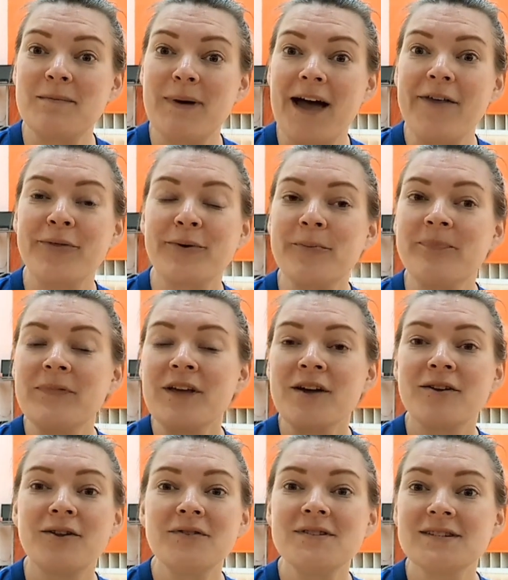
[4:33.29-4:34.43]
bathroom.
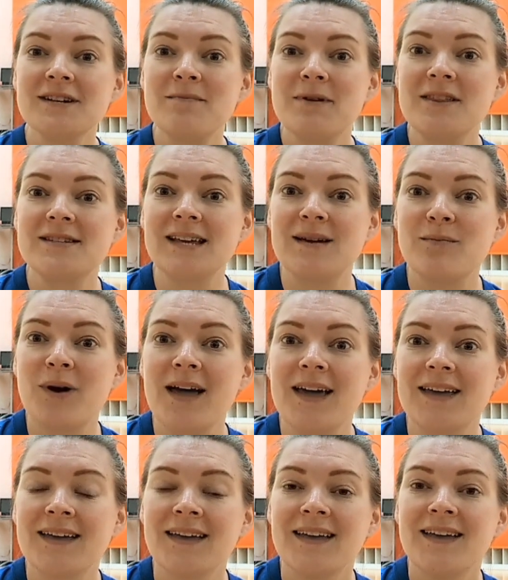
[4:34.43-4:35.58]
Clothing's going to be the same
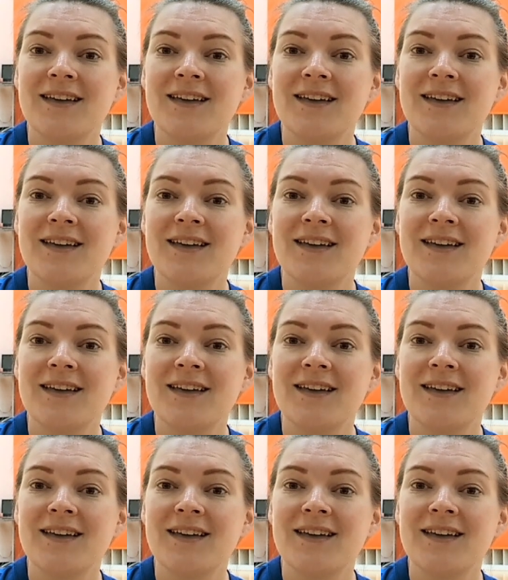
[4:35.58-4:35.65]
way.